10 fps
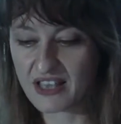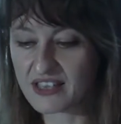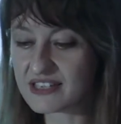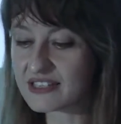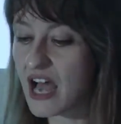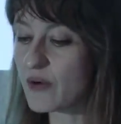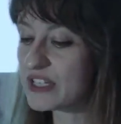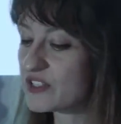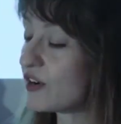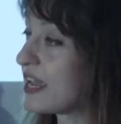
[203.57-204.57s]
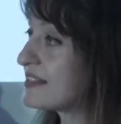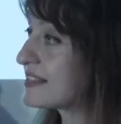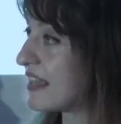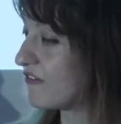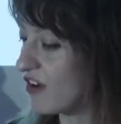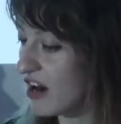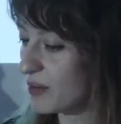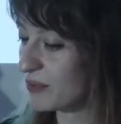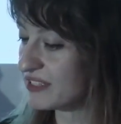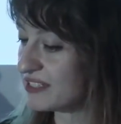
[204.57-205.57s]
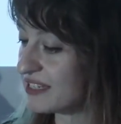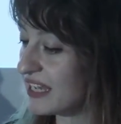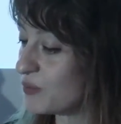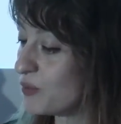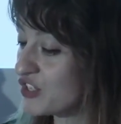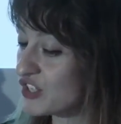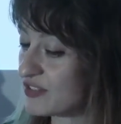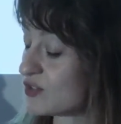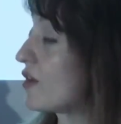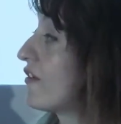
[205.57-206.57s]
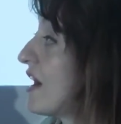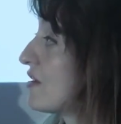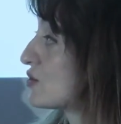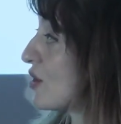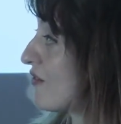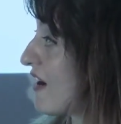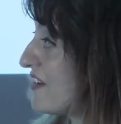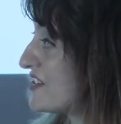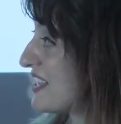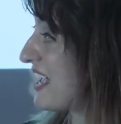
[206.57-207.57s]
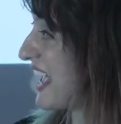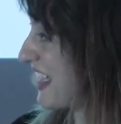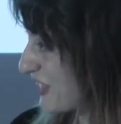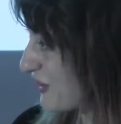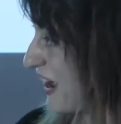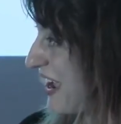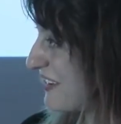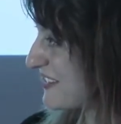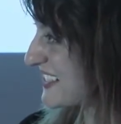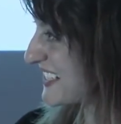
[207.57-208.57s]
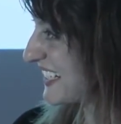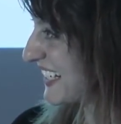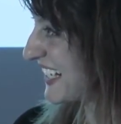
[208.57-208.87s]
This is how it creates the environment in which it sur- survives and thrives,